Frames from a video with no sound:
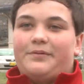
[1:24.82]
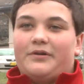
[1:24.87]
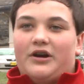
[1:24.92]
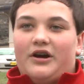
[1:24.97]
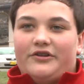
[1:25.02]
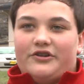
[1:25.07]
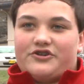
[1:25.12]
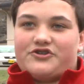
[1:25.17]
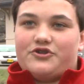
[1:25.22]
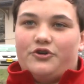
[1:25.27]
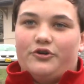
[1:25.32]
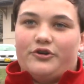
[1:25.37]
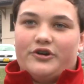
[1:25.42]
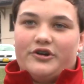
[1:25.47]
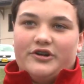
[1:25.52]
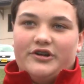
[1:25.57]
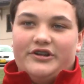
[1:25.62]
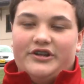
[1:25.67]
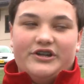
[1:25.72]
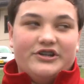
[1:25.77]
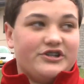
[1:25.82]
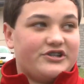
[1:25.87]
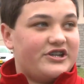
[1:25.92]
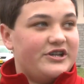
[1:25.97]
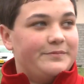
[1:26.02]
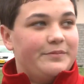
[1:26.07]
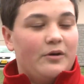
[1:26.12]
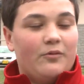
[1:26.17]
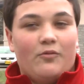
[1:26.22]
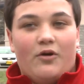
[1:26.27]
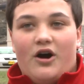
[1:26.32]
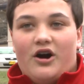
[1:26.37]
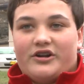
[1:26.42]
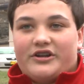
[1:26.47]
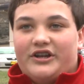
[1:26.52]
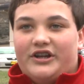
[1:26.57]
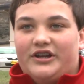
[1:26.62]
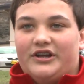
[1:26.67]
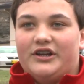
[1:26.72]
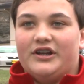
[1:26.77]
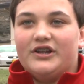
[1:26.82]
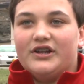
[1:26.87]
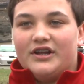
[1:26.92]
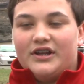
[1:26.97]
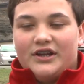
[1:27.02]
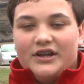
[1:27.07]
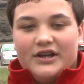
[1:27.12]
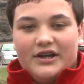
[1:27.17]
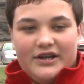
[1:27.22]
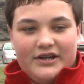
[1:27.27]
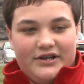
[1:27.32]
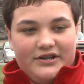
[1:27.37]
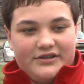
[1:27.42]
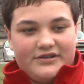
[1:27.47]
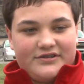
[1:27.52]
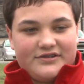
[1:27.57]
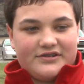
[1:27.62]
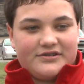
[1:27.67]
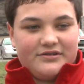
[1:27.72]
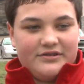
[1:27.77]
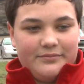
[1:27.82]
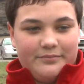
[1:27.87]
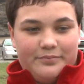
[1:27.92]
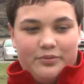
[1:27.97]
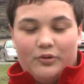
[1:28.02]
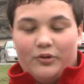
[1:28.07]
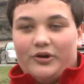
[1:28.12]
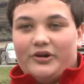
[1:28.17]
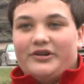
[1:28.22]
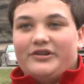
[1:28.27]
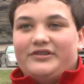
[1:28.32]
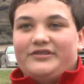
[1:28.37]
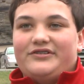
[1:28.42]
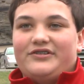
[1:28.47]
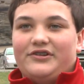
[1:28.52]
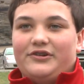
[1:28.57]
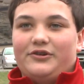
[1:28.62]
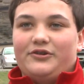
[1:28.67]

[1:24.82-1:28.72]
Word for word: Perry County. They just keep on walking, and it's important to